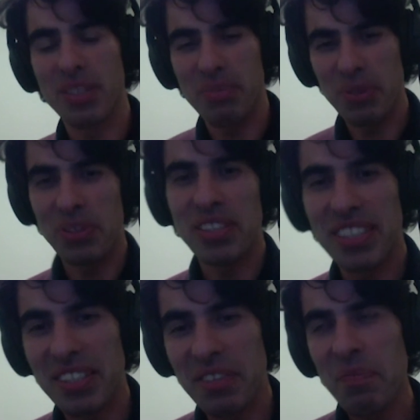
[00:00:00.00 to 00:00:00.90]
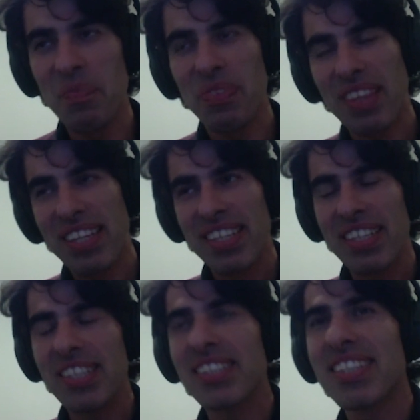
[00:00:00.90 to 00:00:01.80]
community,
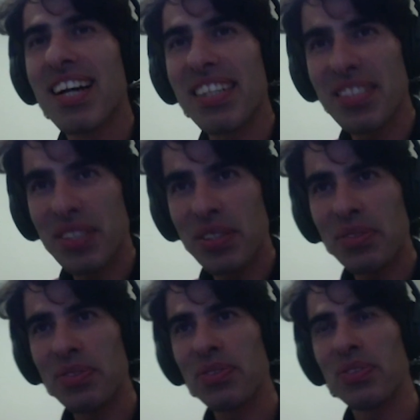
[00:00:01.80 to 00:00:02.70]
is kind of